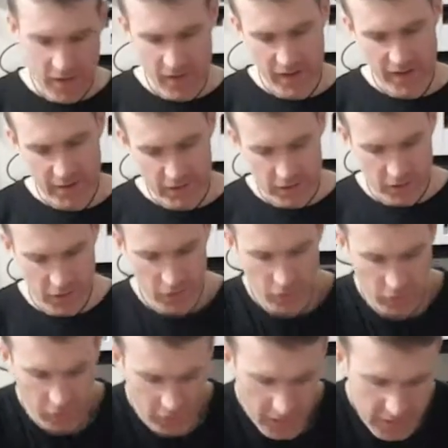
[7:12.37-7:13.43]
reckon it's going to
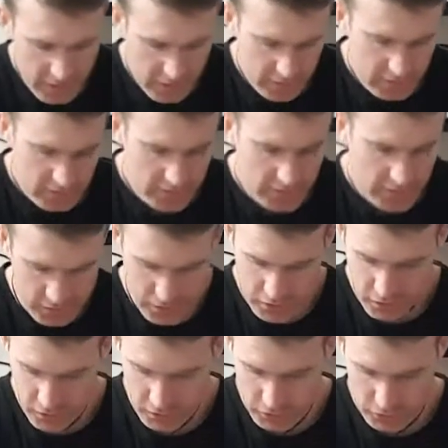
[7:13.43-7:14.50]
look great. Just
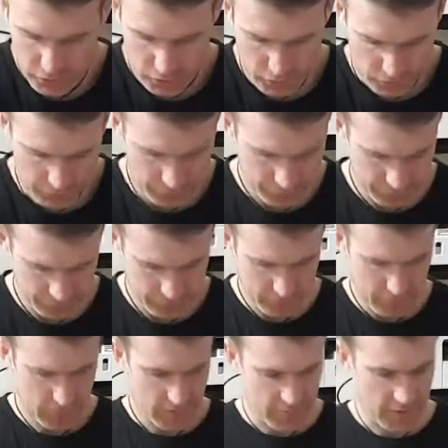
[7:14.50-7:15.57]
got to
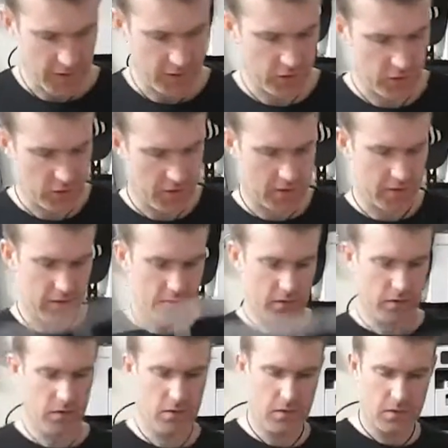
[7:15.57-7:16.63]
make sure we
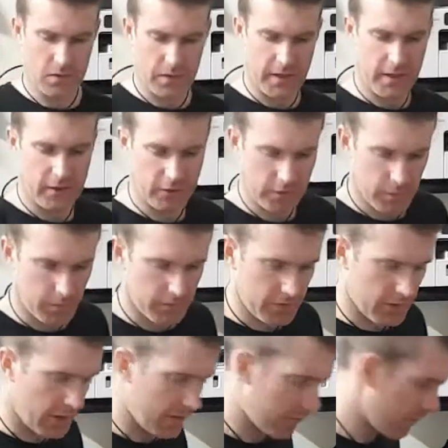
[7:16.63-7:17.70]
get on top of it and